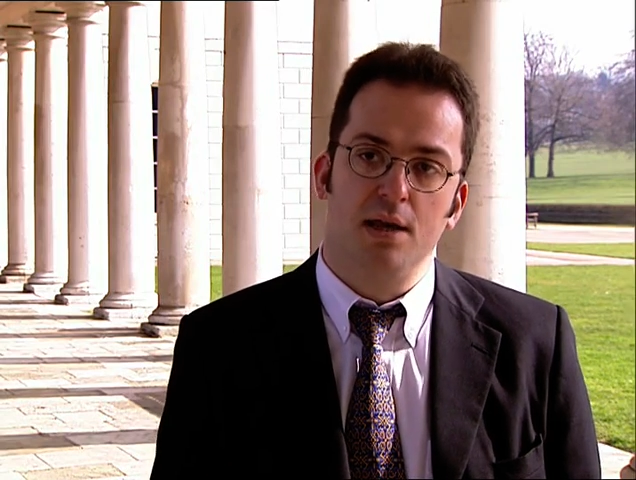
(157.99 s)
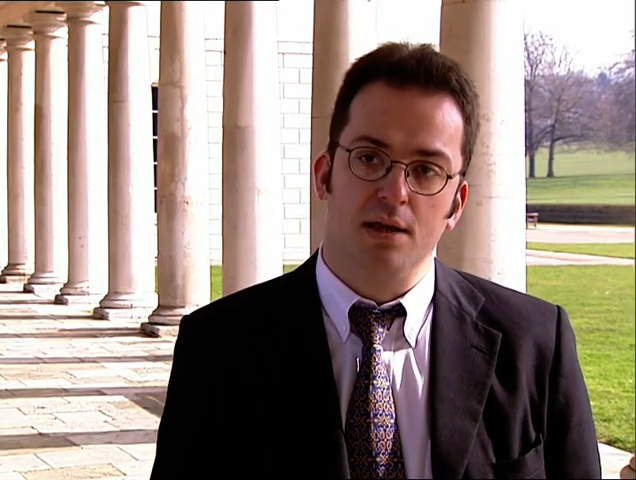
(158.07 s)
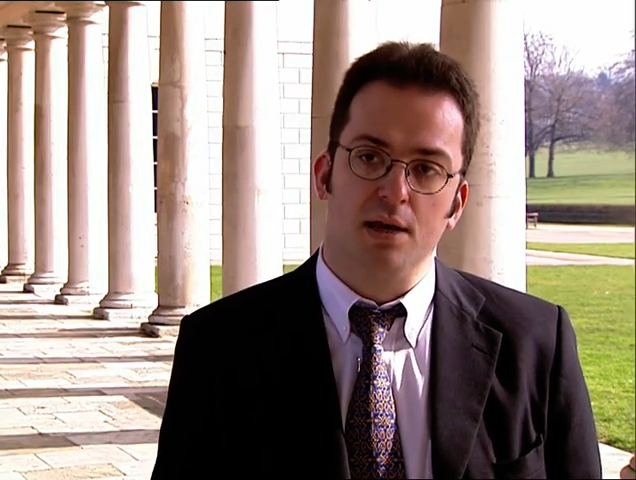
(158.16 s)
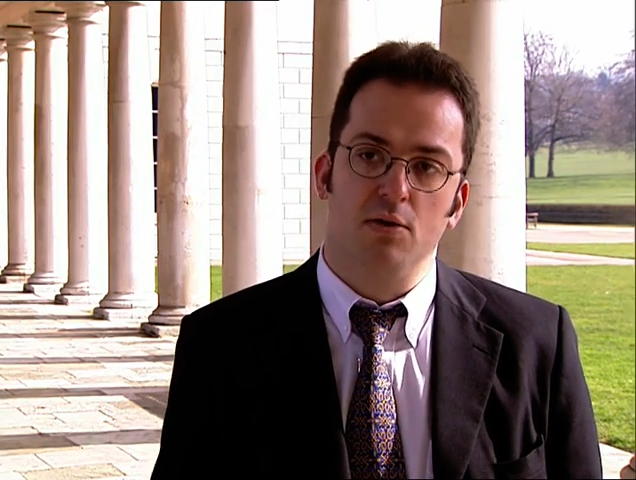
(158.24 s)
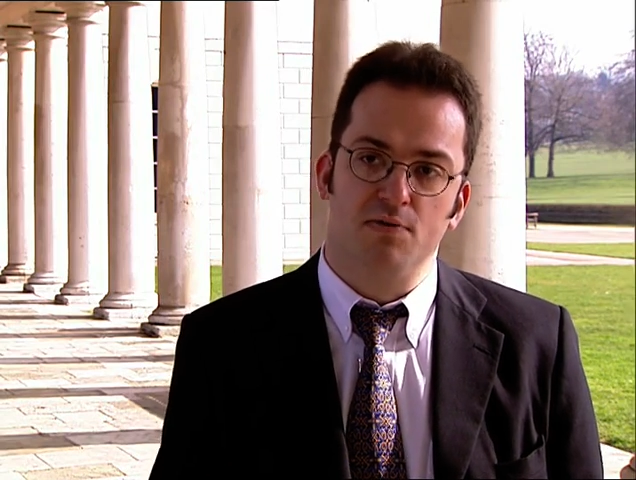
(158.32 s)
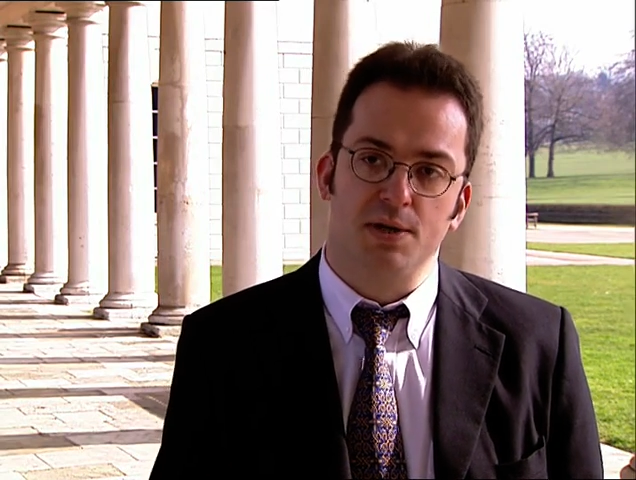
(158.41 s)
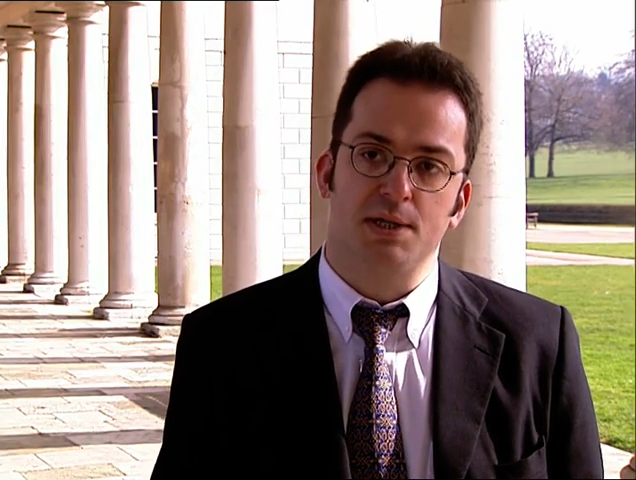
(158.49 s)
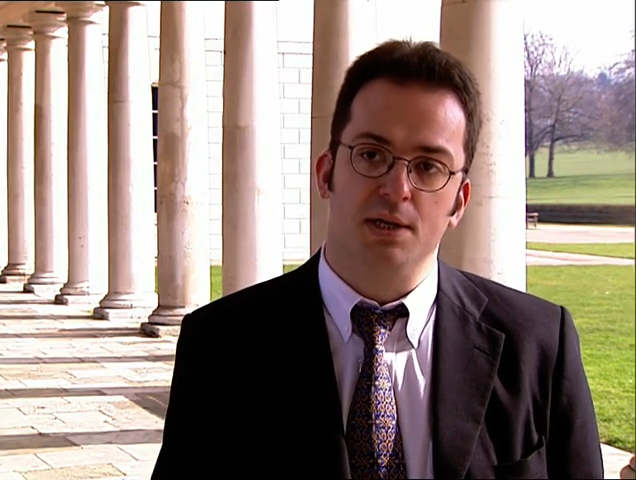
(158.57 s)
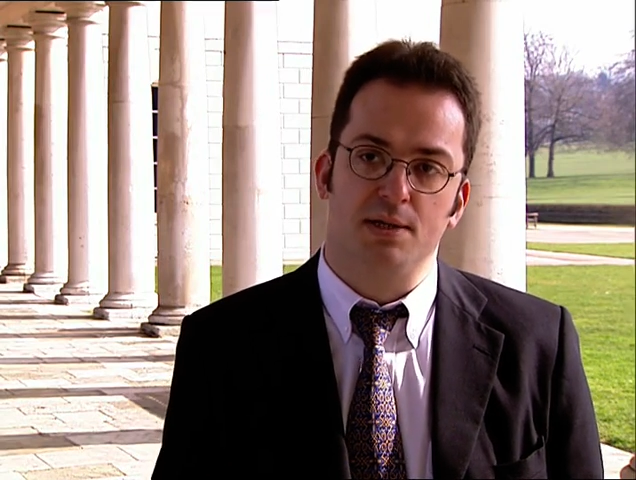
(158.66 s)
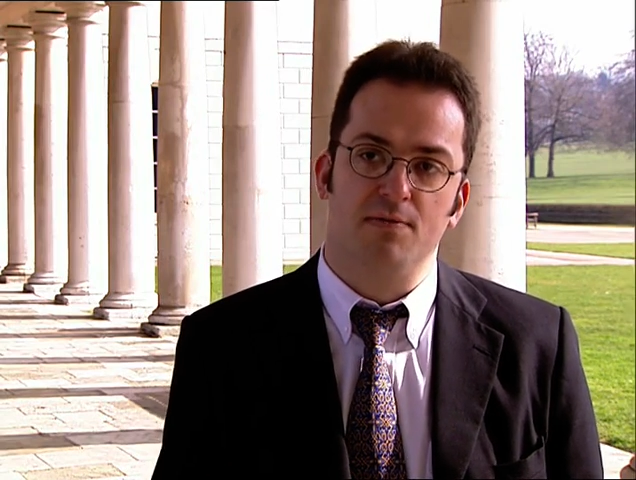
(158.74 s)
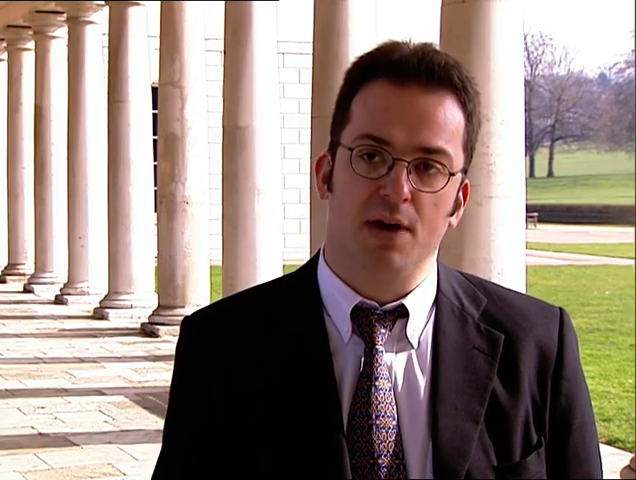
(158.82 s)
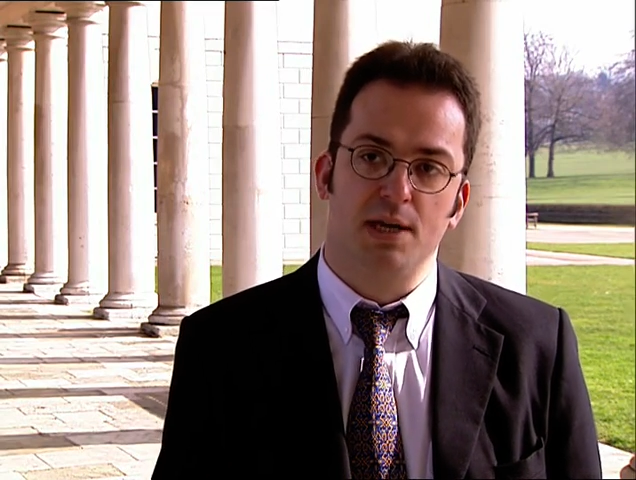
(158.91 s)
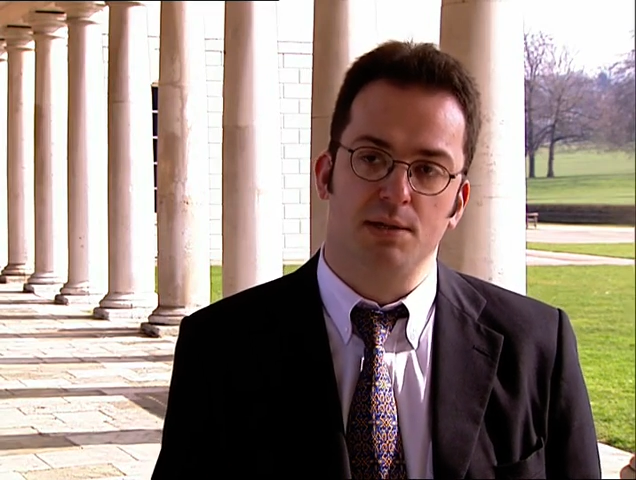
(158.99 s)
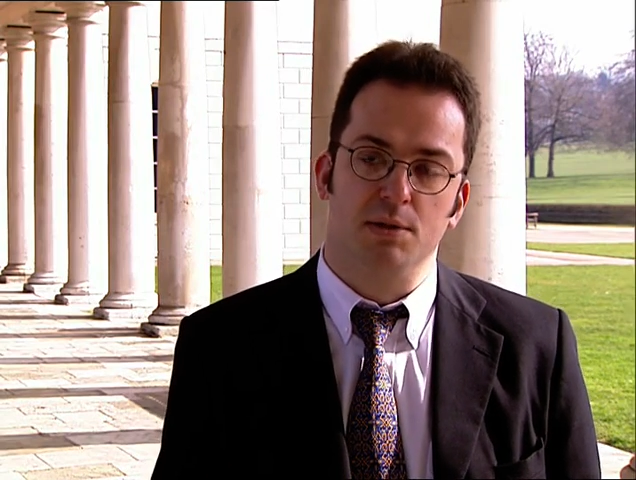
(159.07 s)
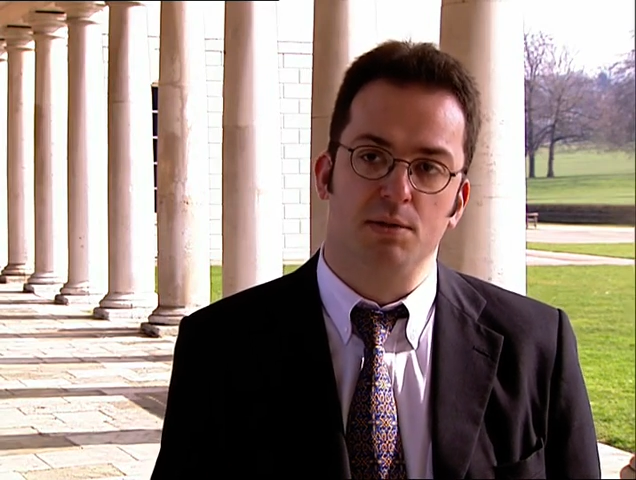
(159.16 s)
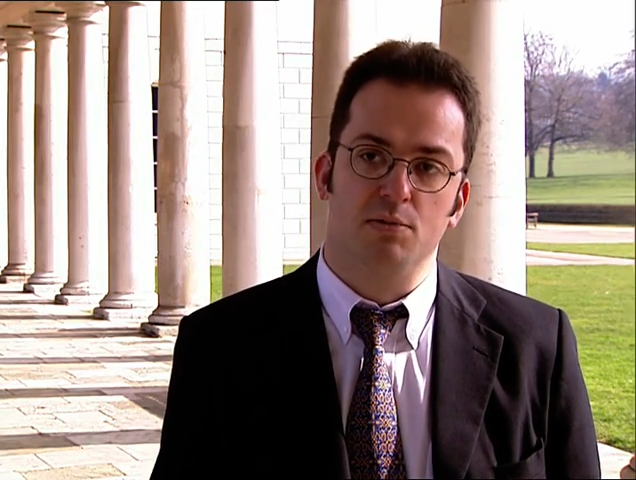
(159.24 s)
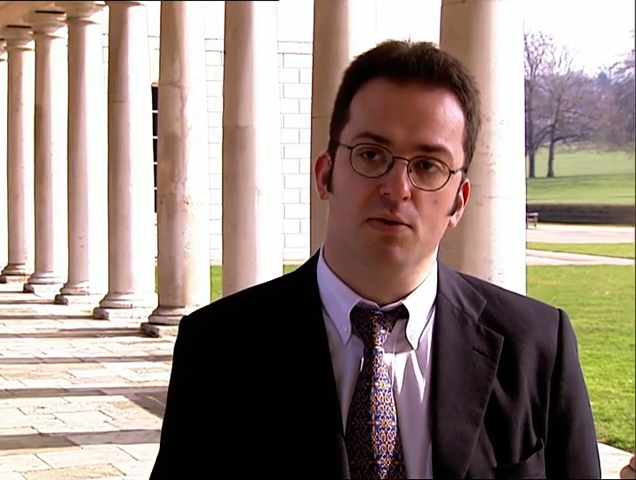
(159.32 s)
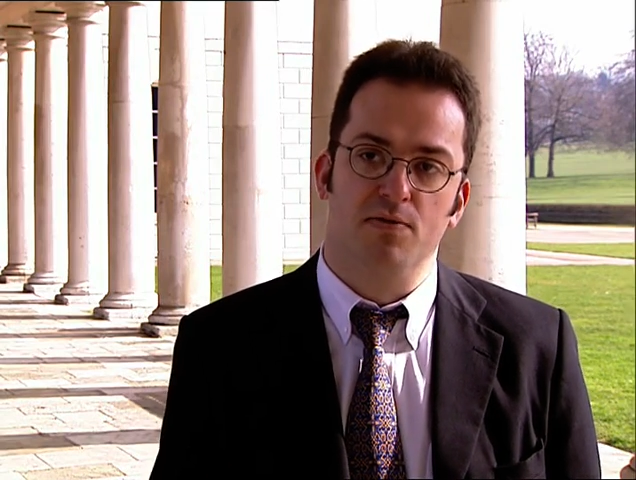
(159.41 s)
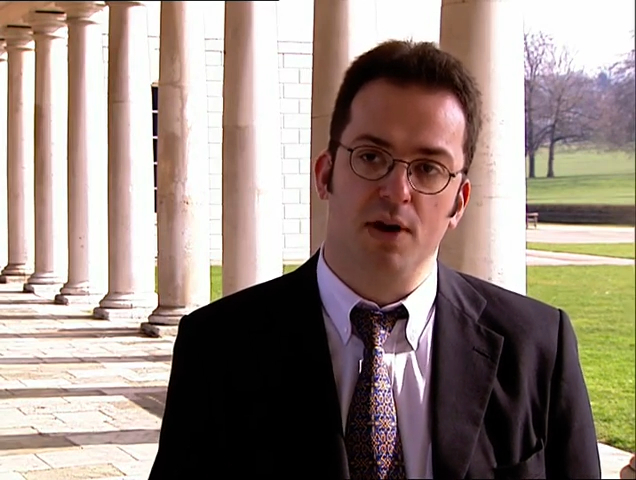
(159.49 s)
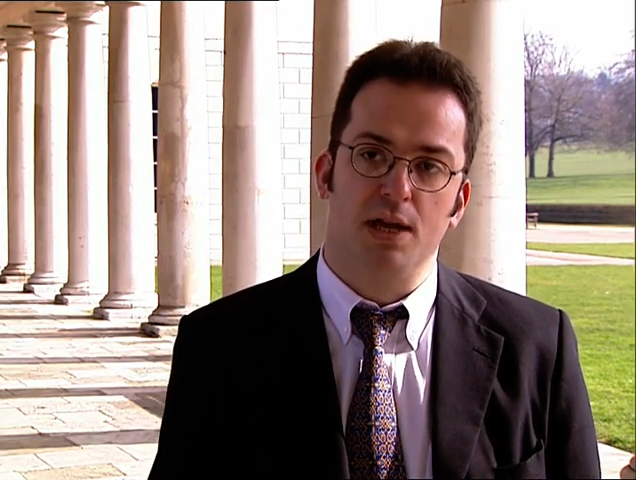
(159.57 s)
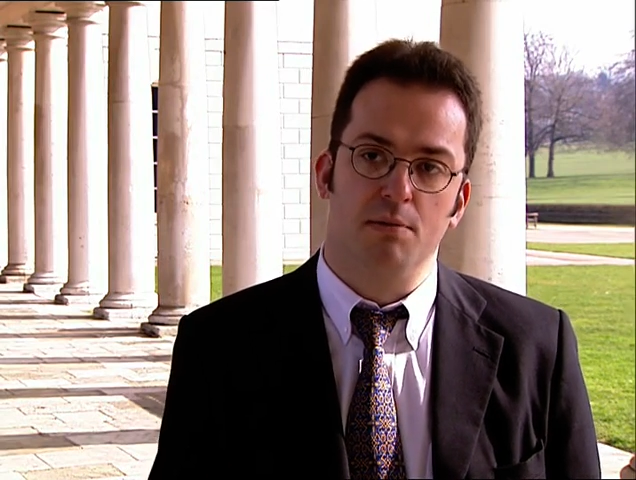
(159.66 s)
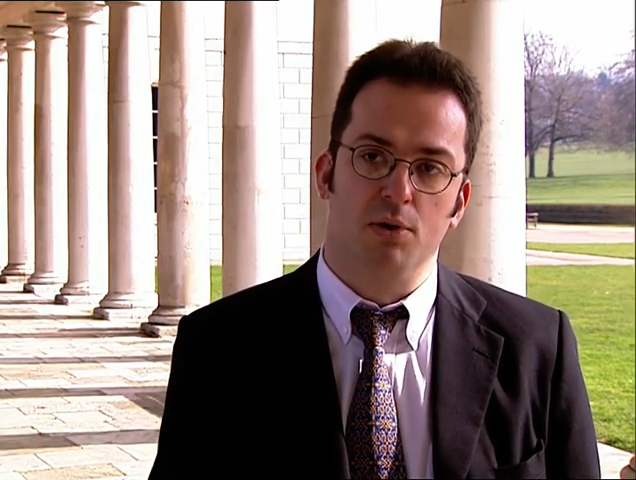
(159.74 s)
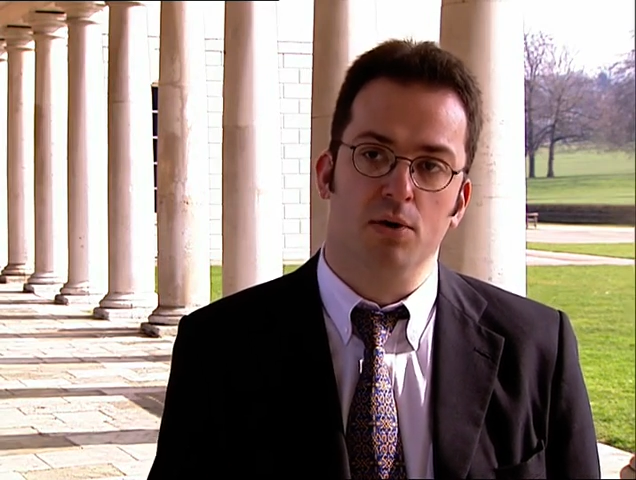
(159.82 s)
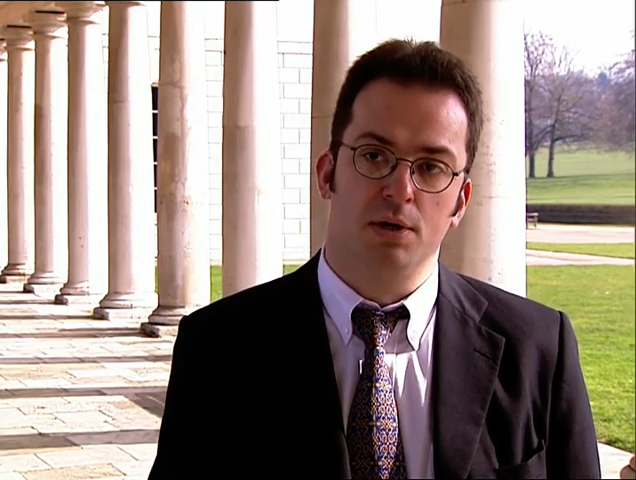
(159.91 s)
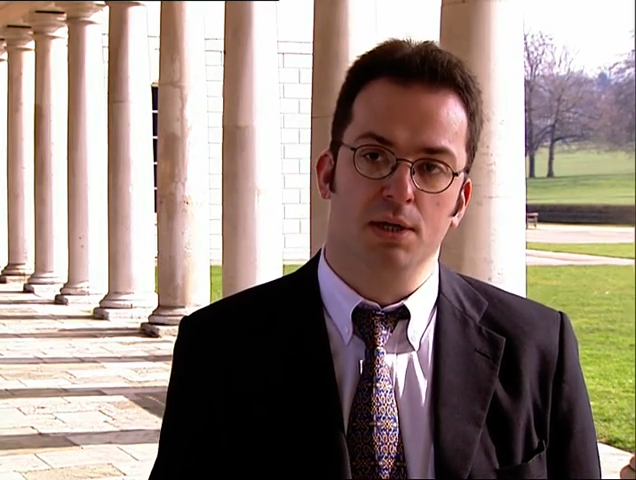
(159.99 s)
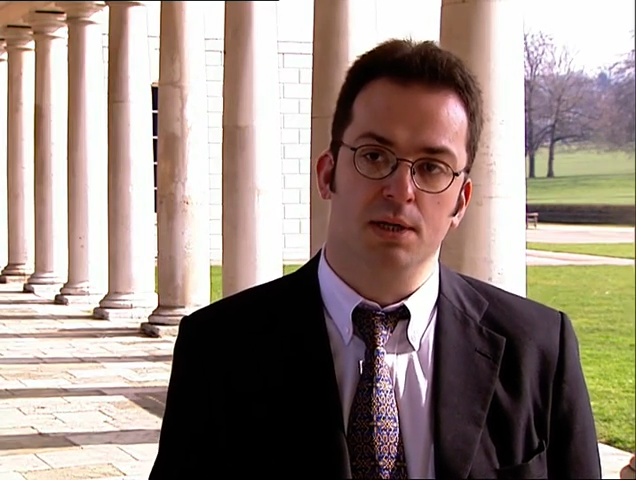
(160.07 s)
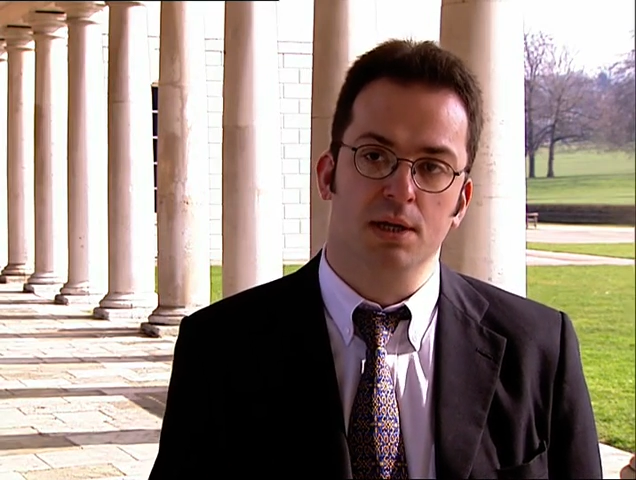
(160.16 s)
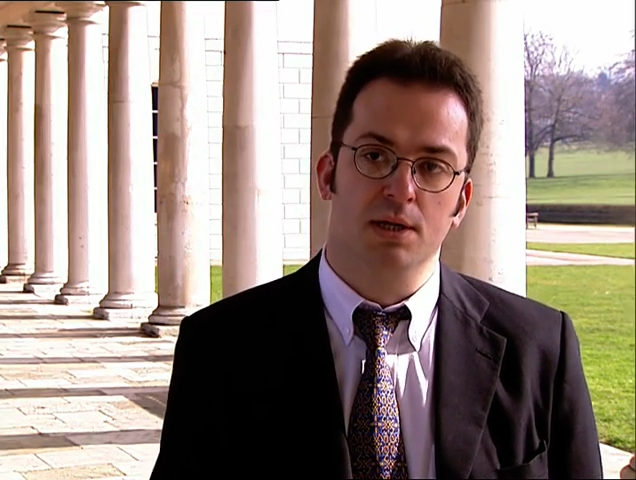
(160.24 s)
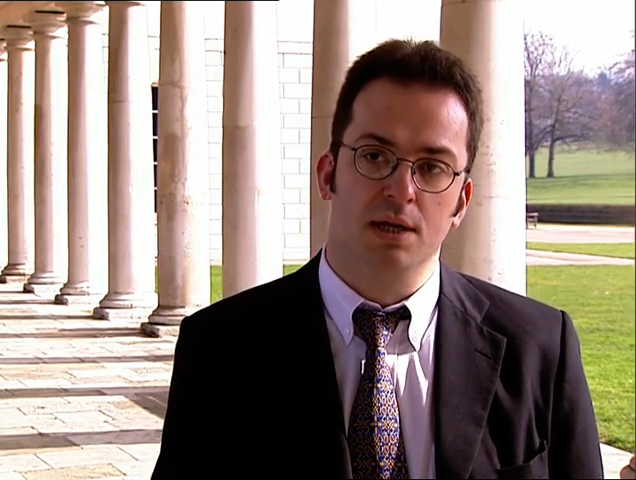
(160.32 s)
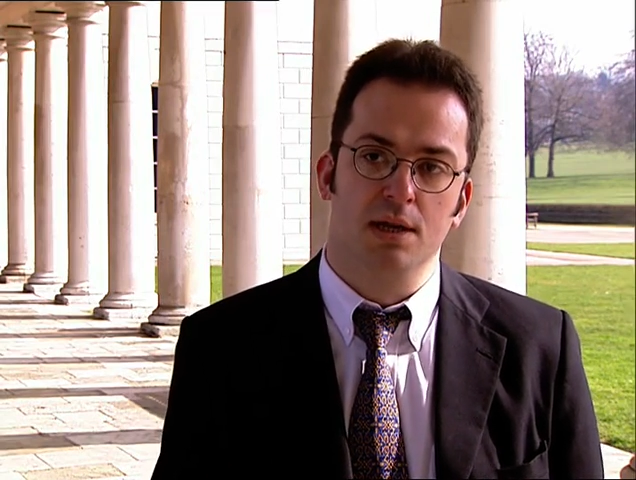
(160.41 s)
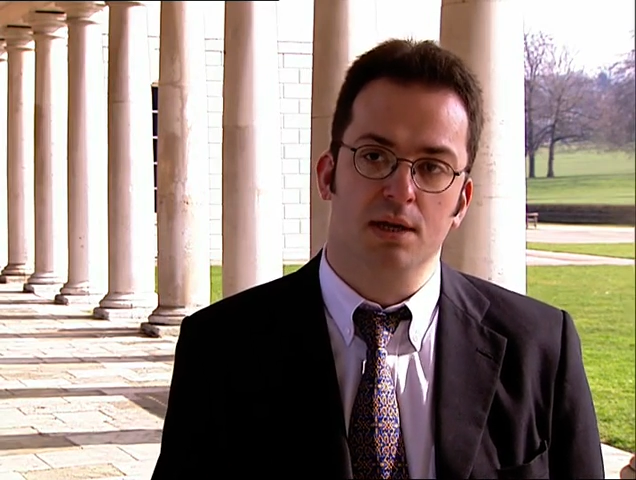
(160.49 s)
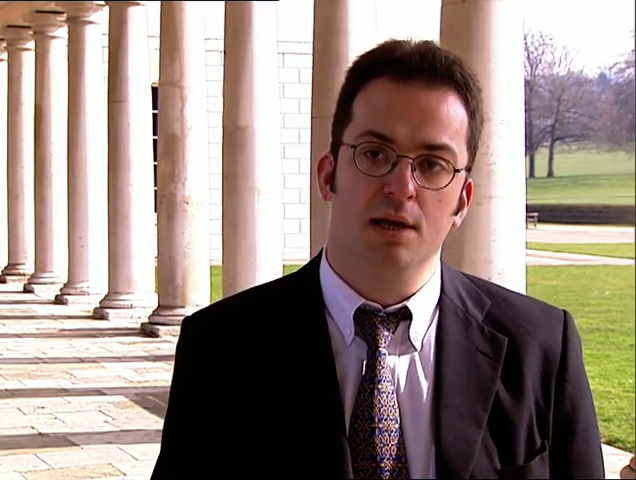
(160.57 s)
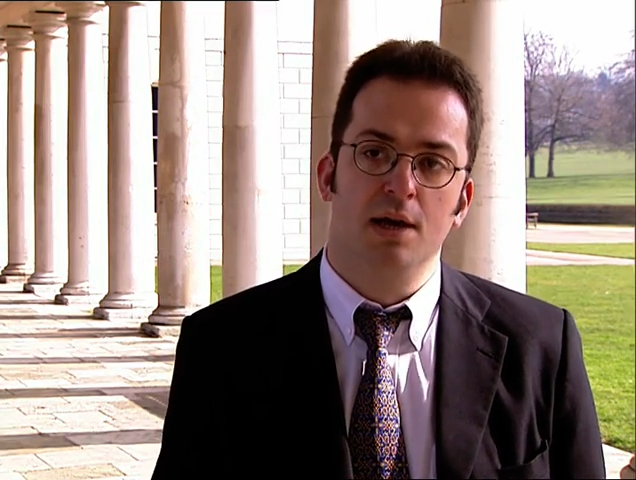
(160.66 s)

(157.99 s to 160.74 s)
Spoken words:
the overseas investments prove very important indeed.